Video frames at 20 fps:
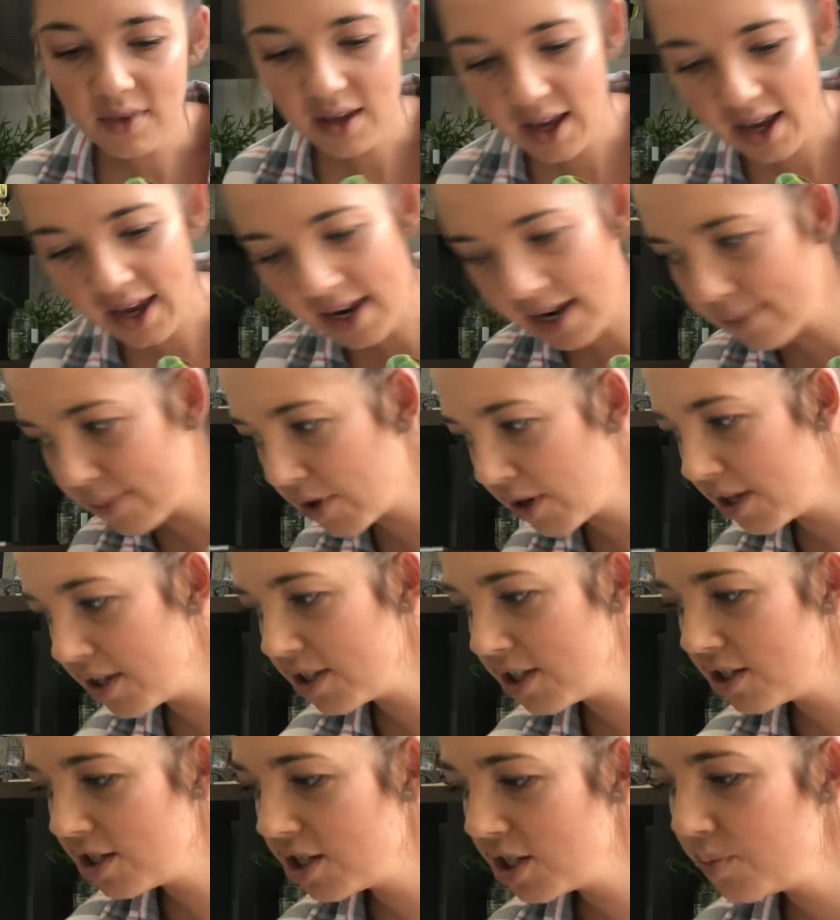And I'm going
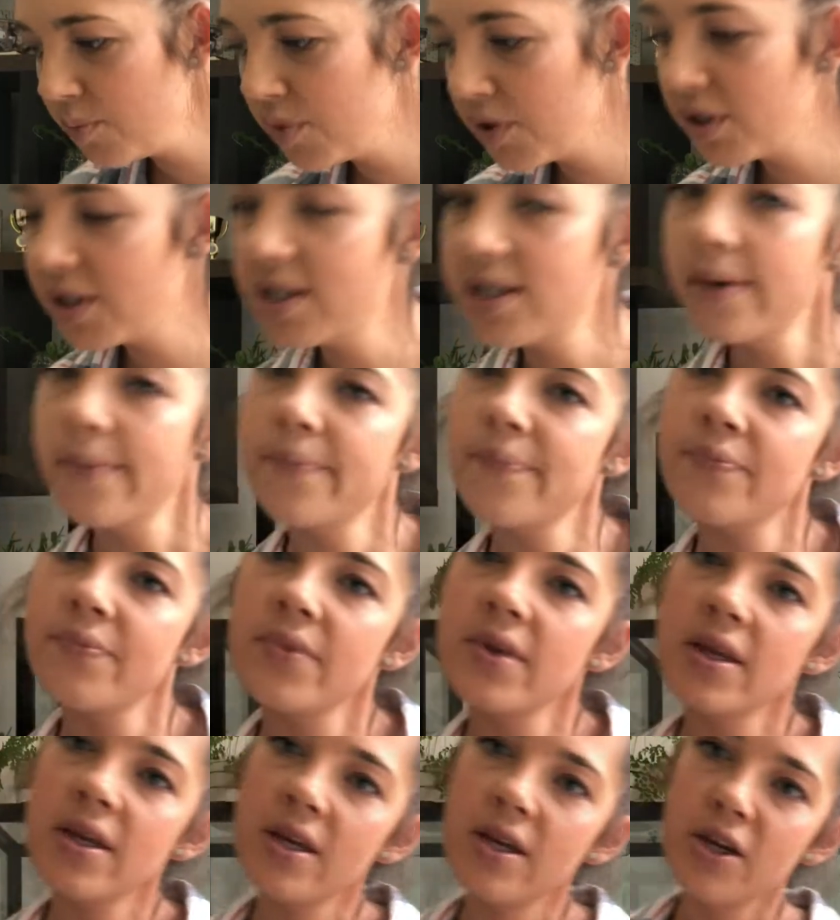to just put some
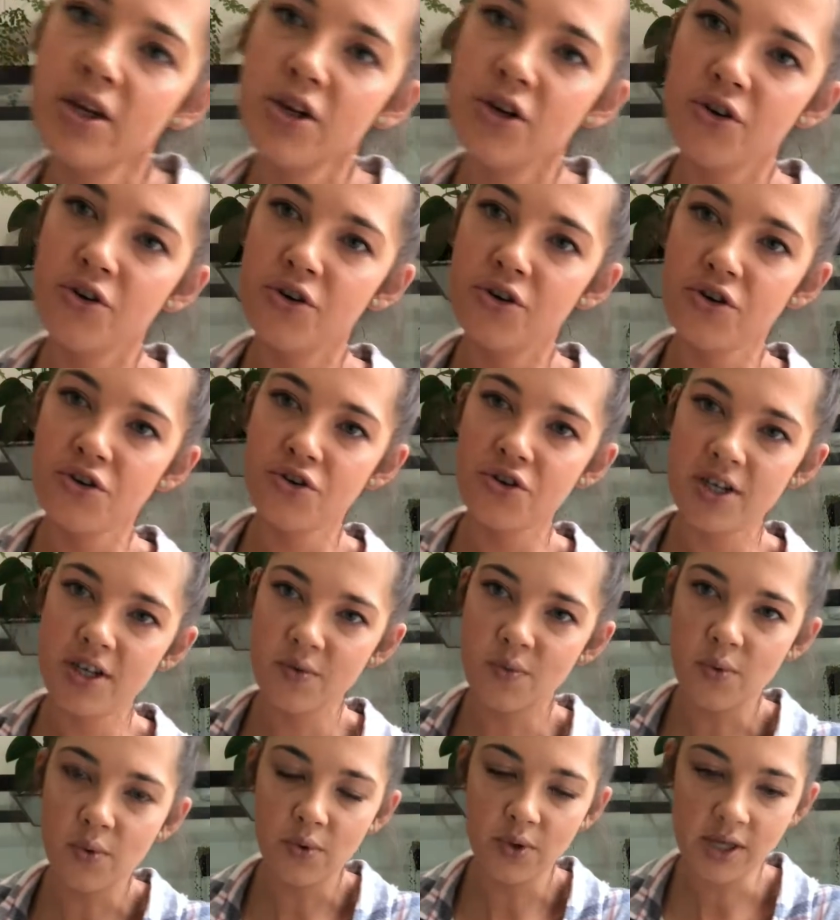nutrient
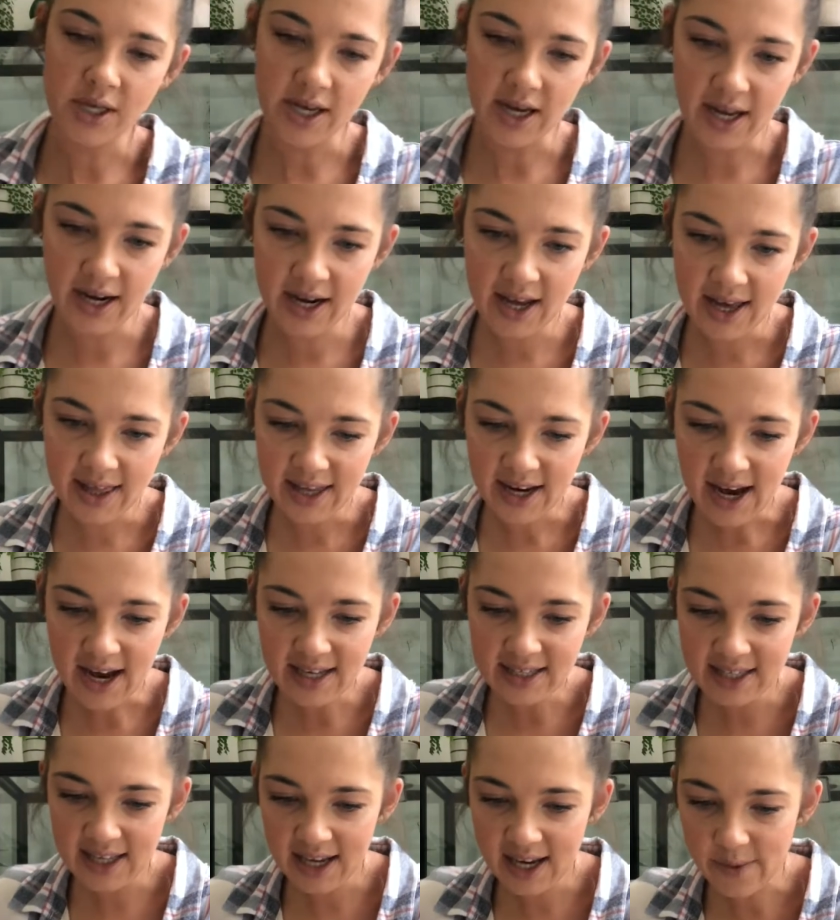water in, and the nice
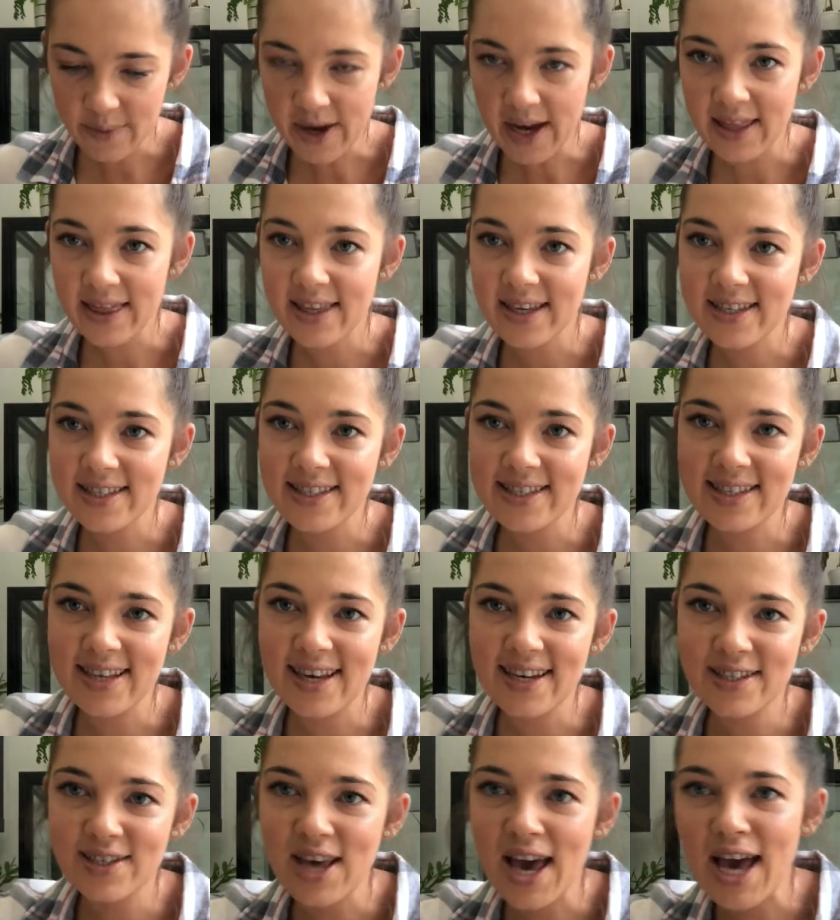thing about this is that
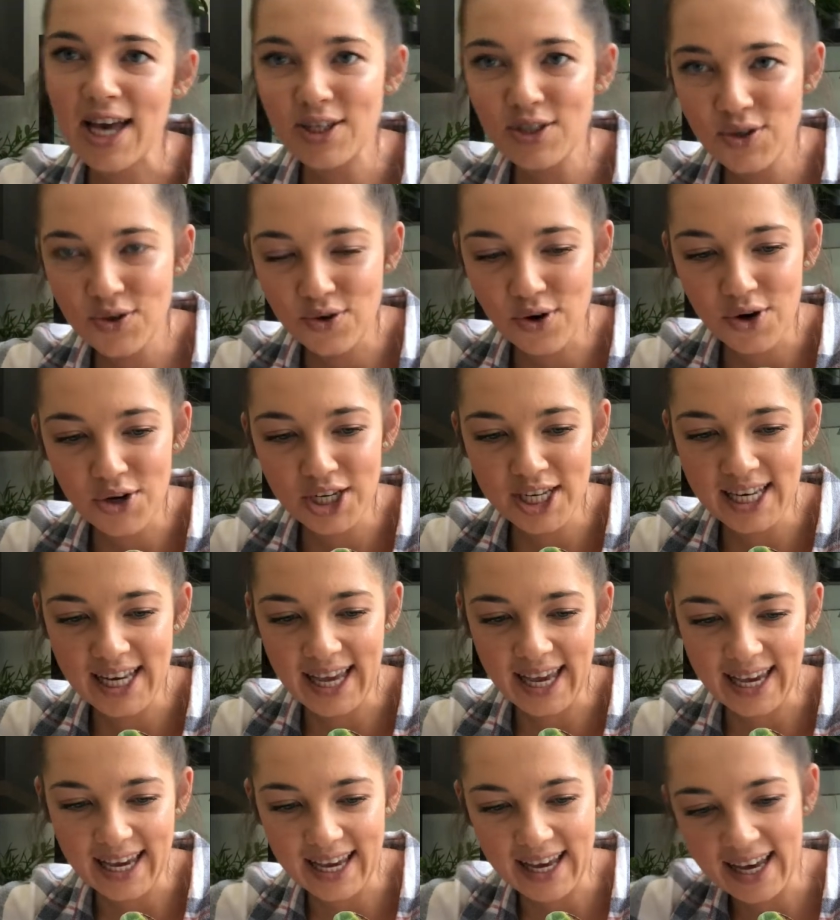it has grown in
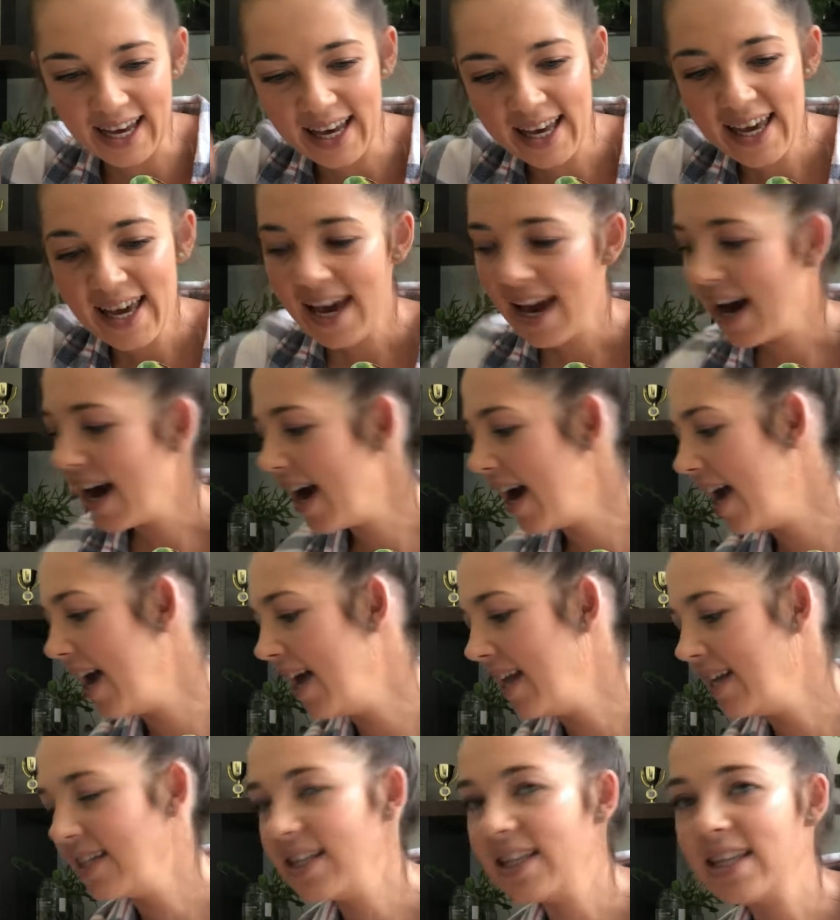leca,
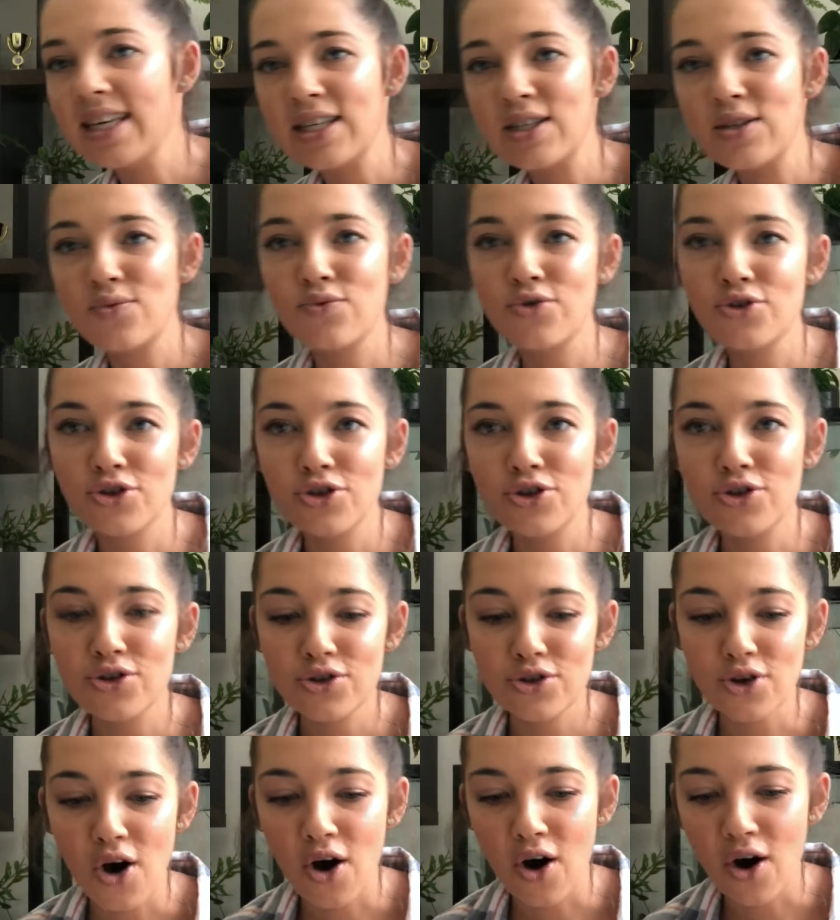and these roots
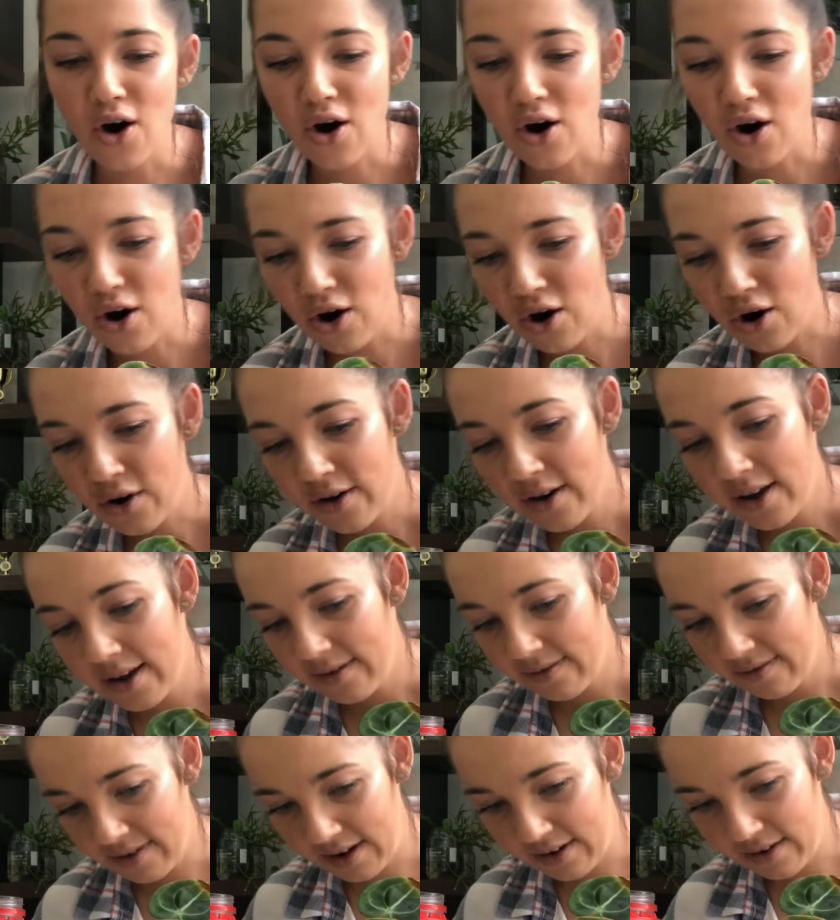are
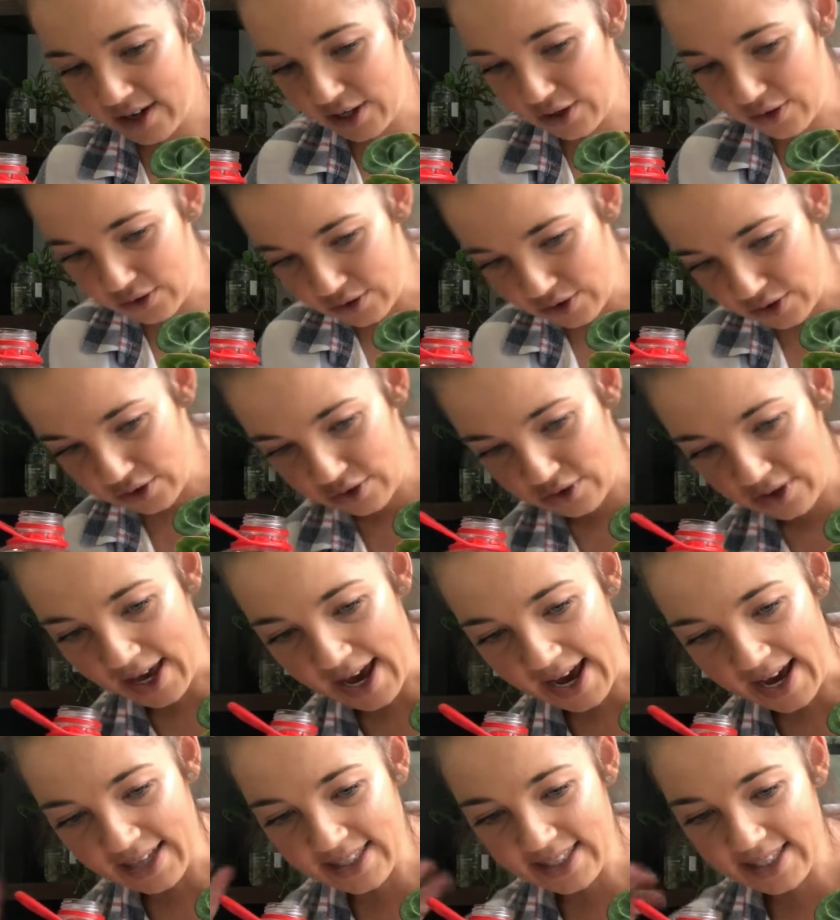very used to
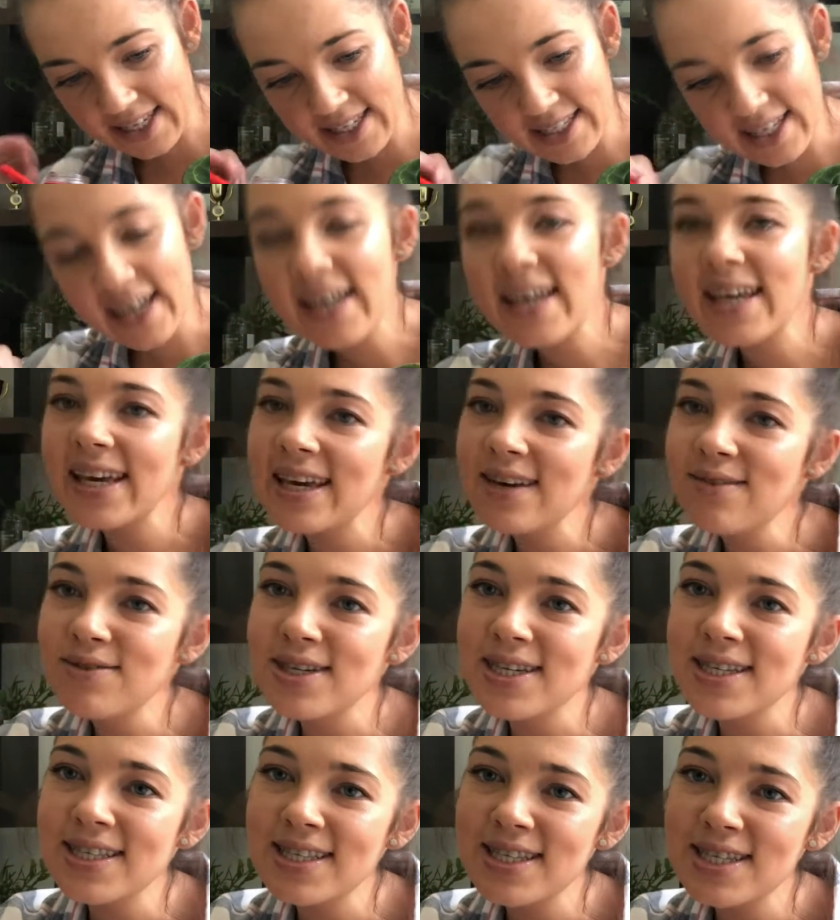that, is I can give
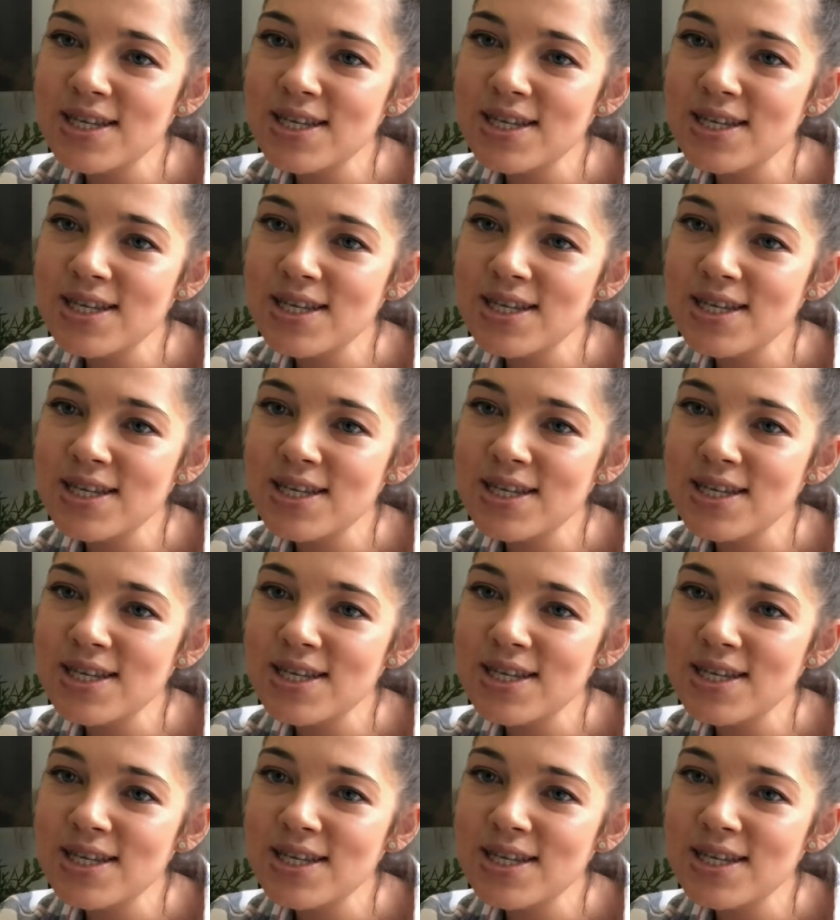it